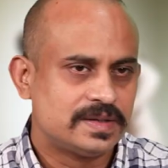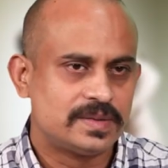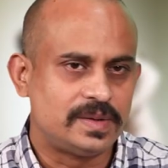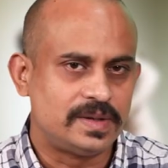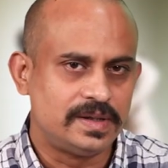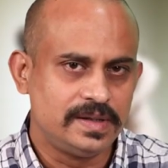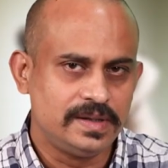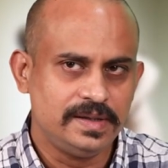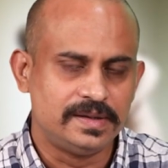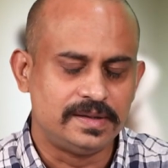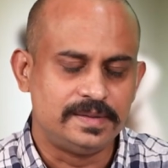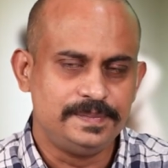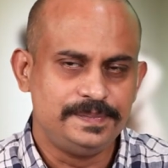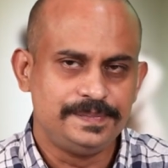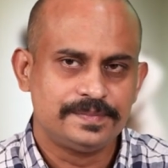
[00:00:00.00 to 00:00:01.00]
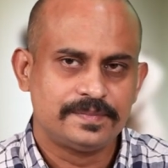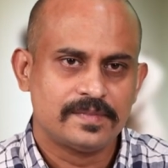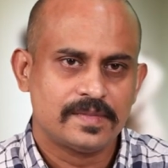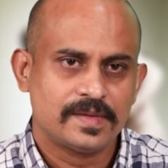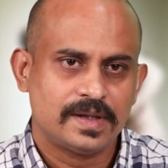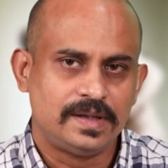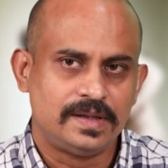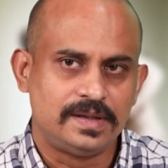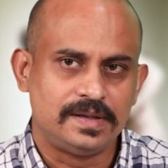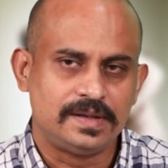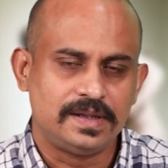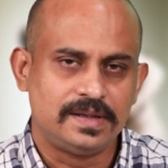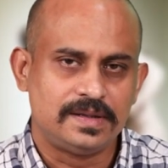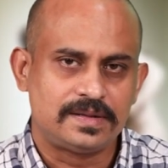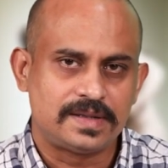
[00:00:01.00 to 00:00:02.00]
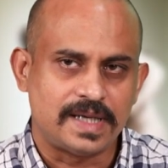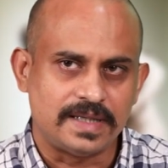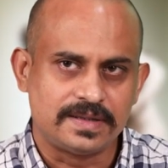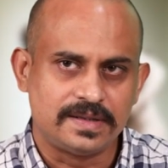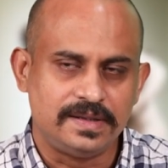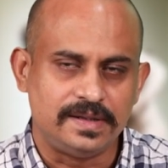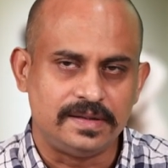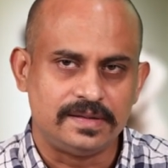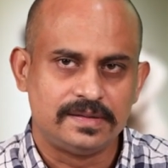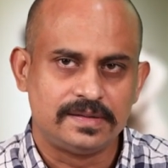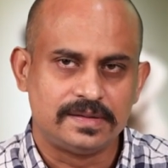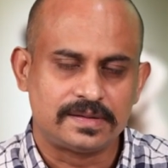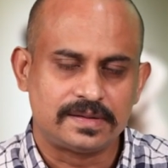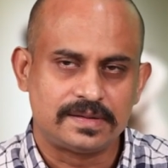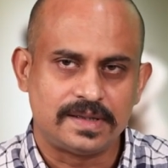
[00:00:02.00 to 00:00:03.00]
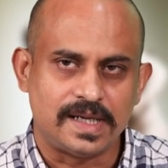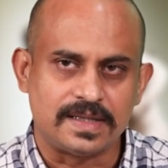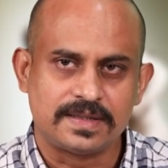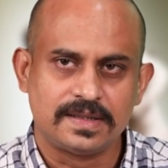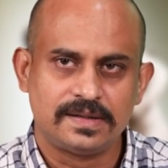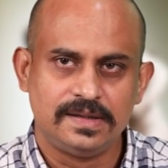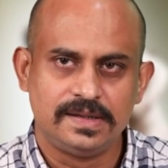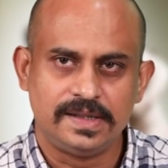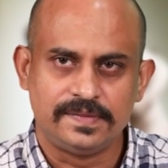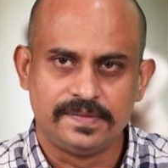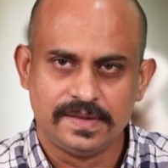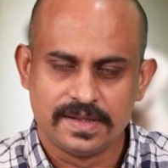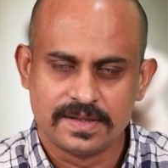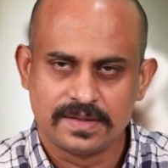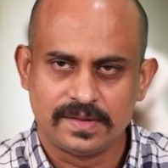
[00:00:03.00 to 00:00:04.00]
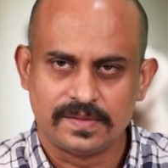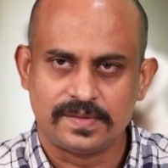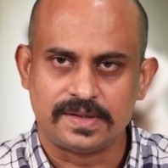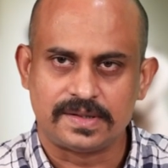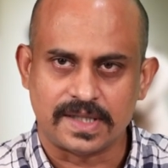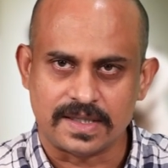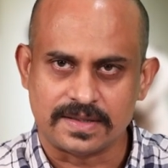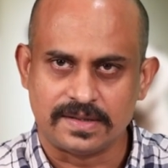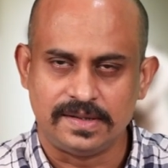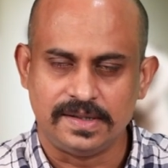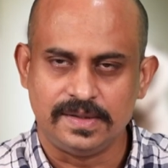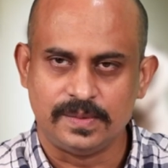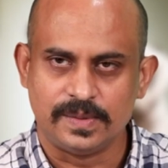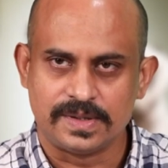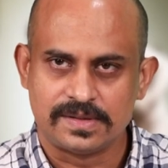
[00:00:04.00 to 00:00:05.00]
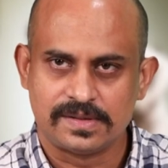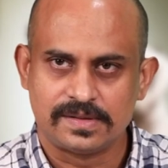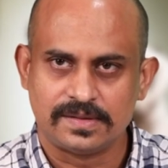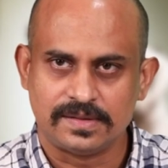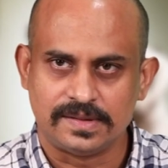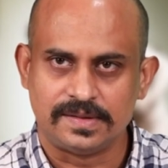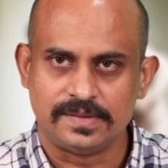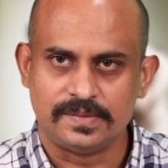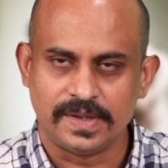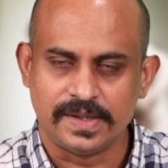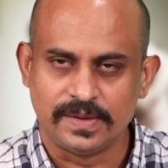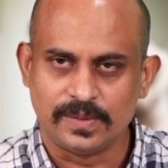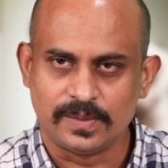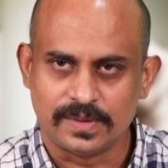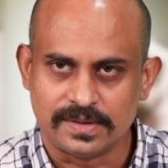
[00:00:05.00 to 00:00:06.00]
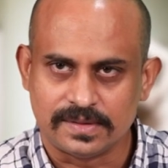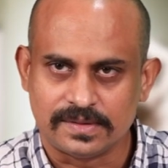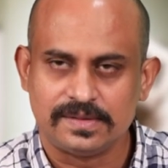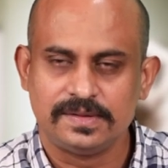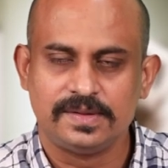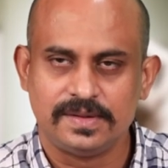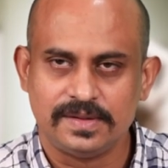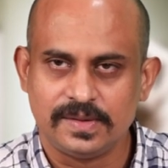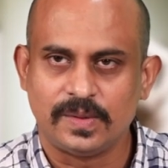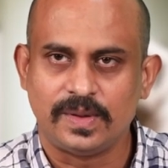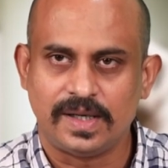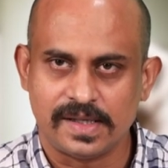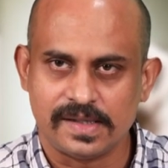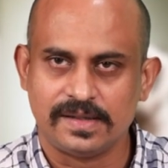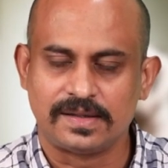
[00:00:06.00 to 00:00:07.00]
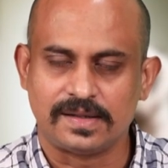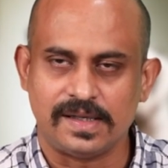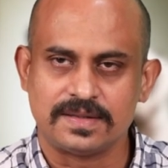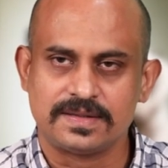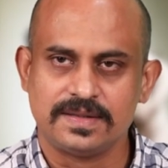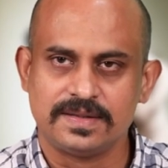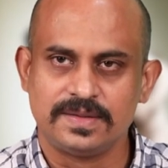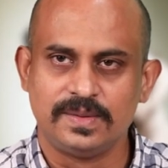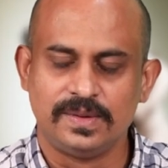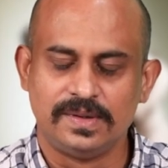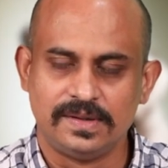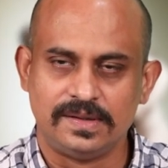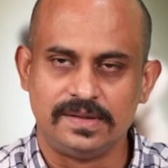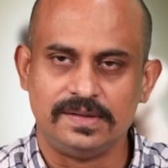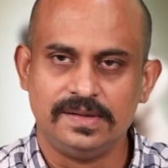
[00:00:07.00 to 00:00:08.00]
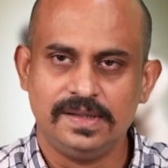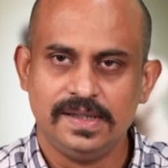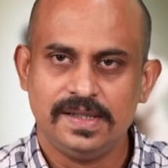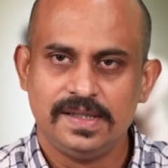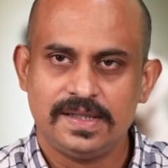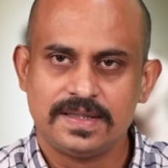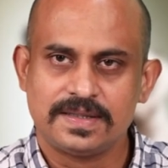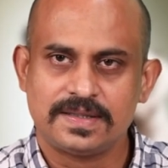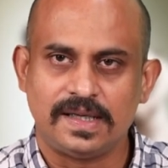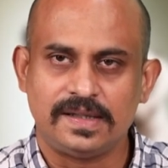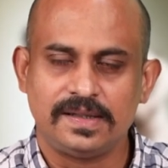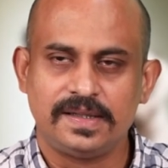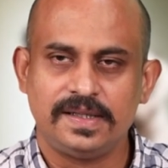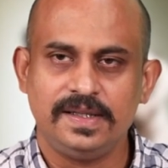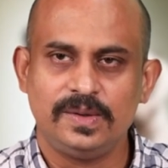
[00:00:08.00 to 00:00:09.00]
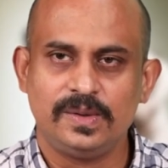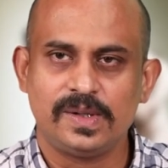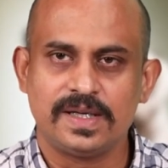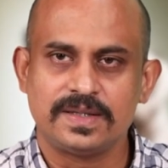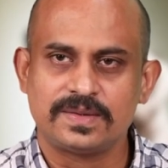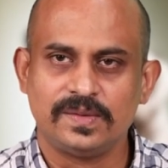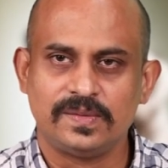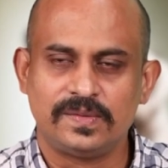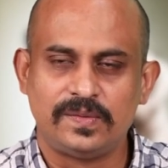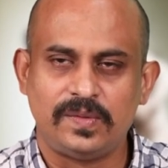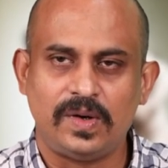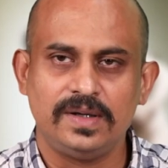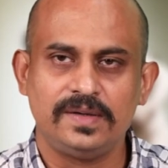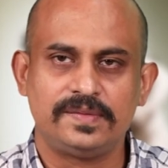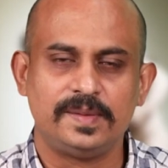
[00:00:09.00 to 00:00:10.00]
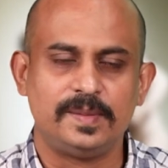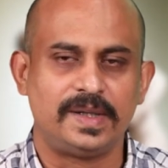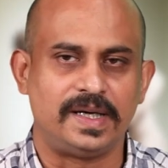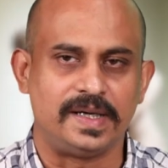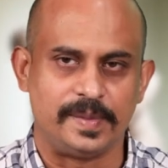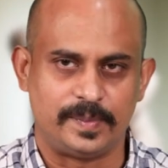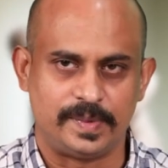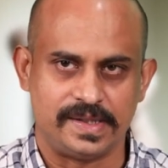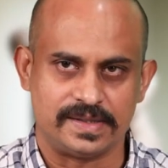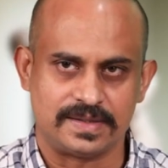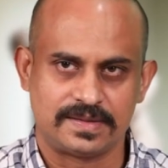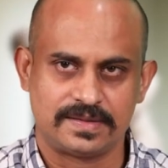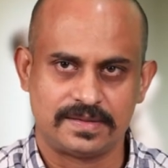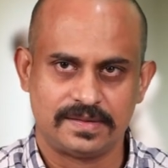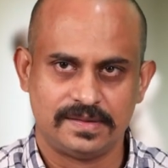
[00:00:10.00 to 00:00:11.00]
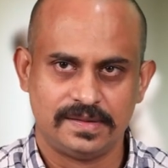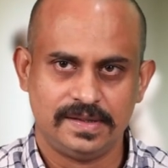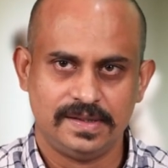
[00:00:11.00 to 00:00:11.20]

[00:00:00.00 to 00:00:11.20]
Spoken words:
So earlier, in a tragedy, the classical definition of a tragedy, which when you in your higher classes you learn, is that a hero has to fall from a high place.